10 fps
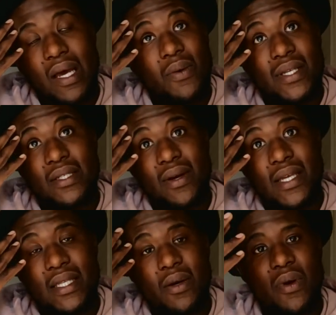it was
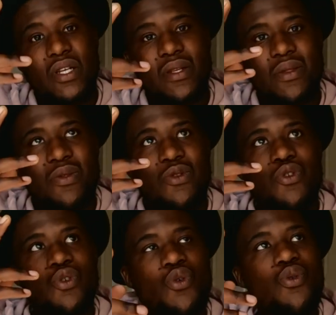crazy. There were
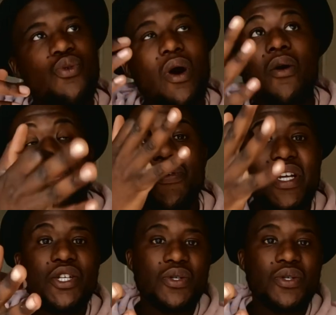three